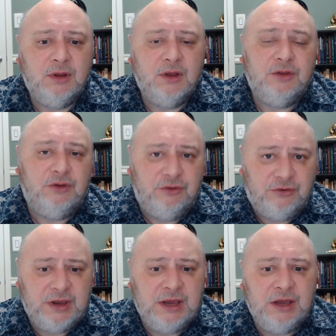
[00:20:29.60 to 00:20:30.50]

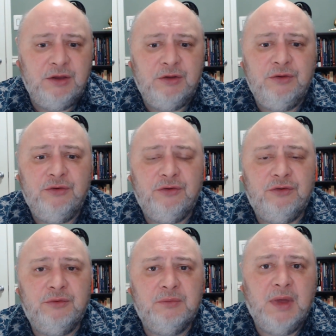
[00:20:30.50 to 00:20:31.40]
disease,
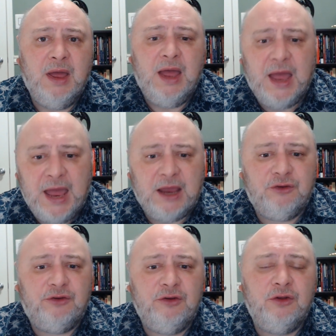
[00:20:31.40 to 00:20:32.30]

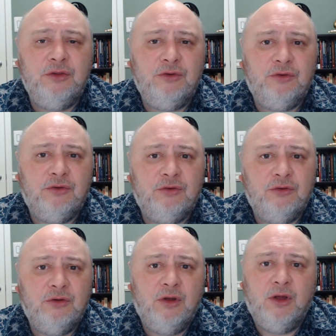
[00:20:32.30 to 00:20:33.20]
accidents,
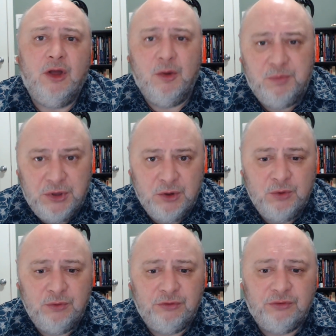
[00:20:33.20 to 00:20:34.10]

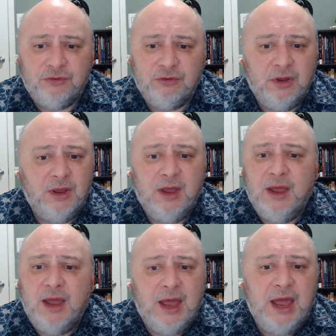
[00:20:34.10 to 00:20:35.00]
abuse,
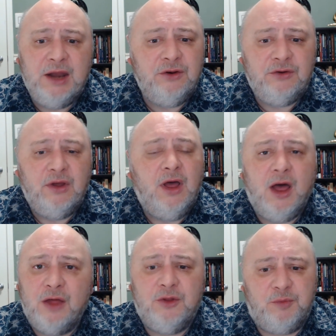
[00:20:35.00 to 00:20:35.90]
and
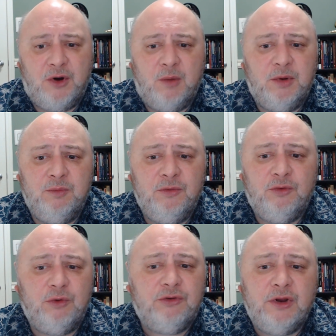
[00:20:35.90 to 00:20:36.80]
other problems
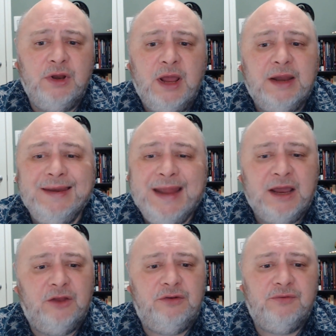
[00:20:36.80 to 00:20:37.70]
which can
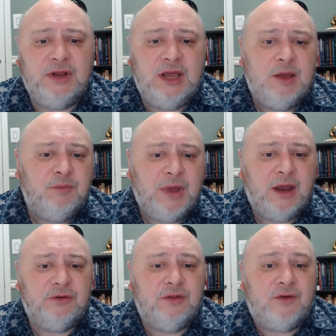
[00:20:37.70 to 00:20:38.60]
negatively
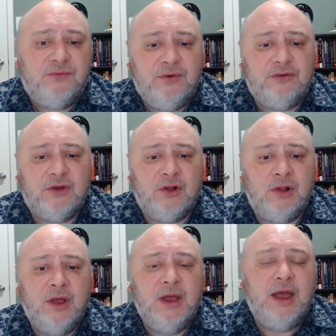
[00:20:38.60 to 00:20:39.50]
impact their
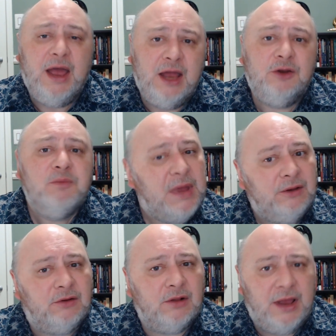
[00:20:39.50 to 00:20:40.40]
physical and
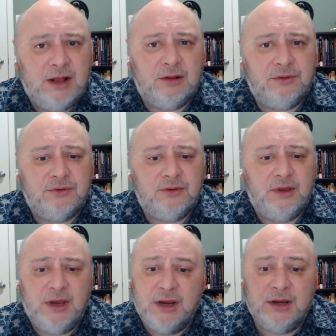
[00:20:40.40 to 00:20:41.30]
mental health
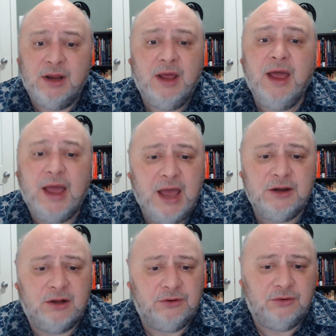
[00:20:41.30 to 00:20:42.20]
in
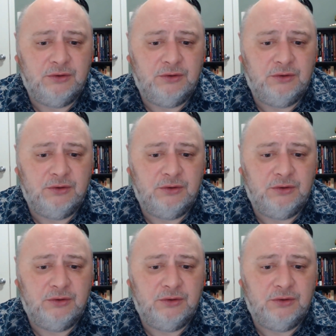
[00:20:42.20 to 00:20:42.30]
adulthood.